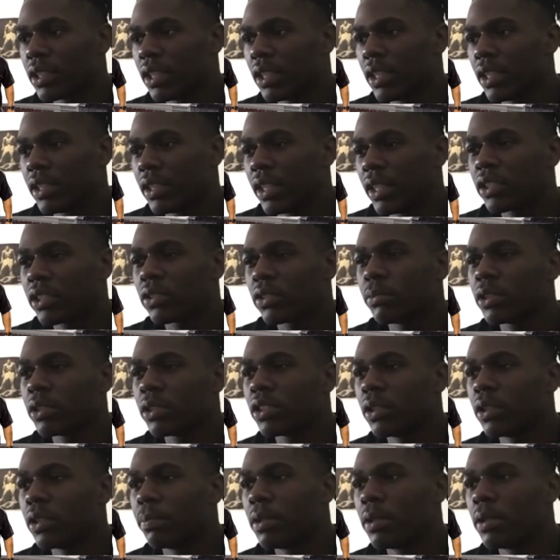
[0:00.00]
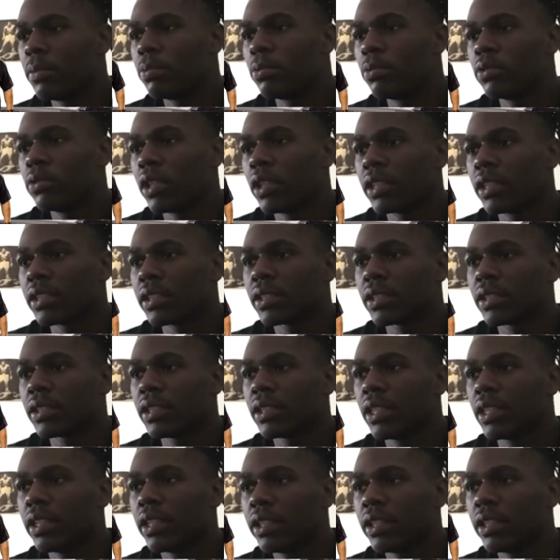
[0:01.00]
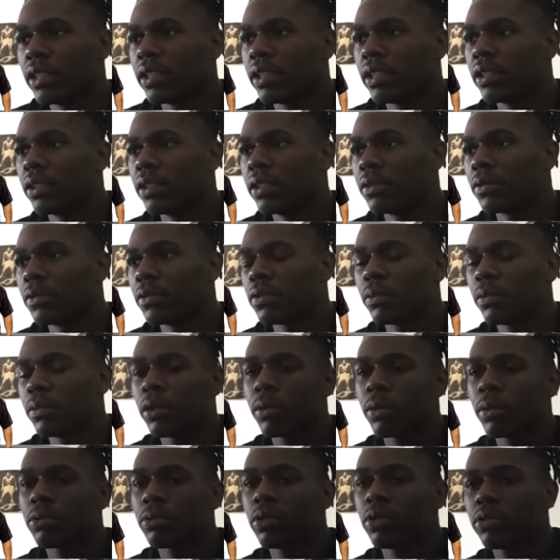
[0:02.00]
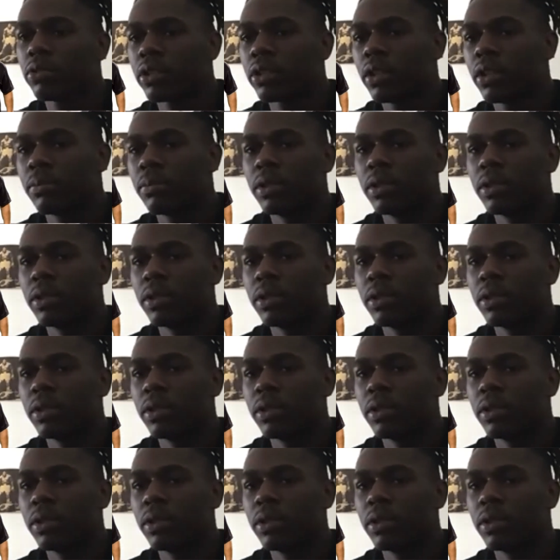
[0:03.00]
not so much of the people that's in the football program,